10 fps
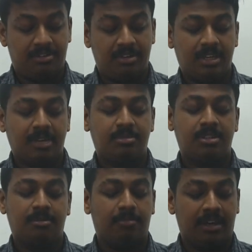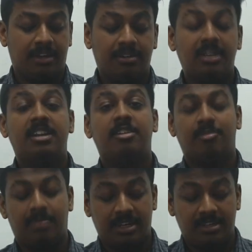recaptured by creative
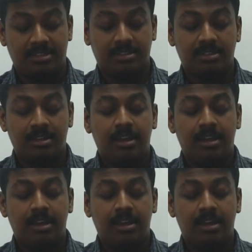managers